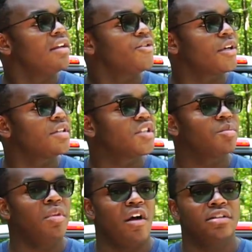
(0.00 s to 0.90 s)
trails are
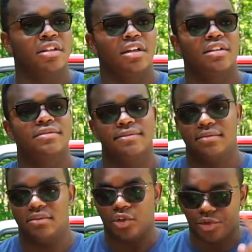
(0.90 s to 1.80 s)
blocked off.
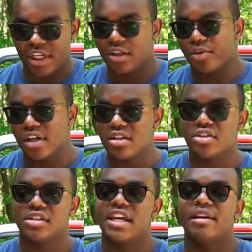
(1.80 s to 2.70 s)
Green
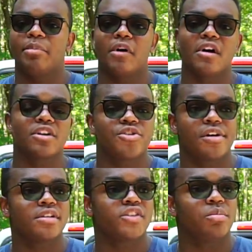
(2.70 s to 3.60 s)
Ridge State Park
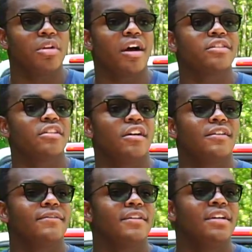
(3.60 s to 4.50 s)
trails are blocked
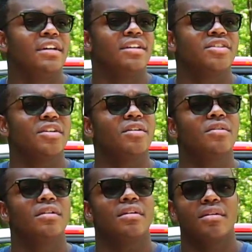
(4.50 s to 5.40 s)
off.
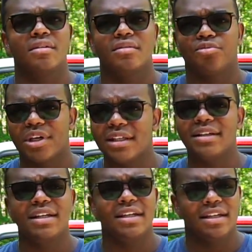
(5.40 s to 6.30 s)
So
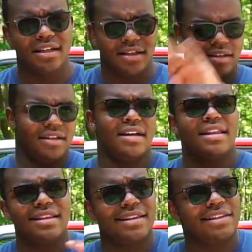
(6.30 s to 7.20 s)
really,
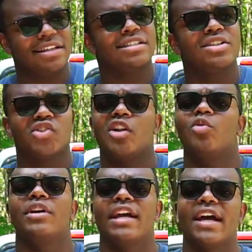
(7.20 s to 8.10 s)
this is
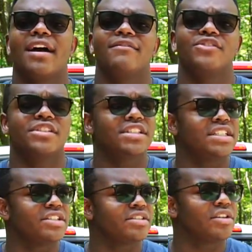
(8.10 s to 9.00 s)
all we have, just
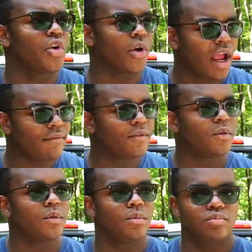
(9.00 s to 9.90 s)
these
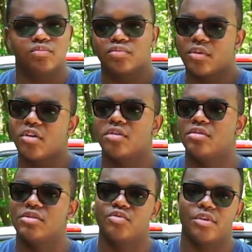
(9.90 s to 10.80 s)
gravel
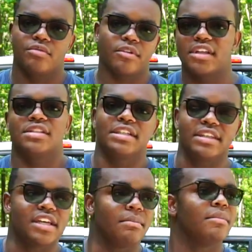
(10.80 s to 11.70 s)
roads with ruts
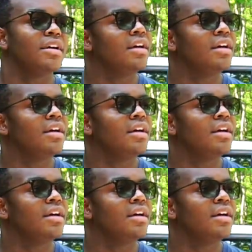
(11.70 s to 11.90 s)
in them.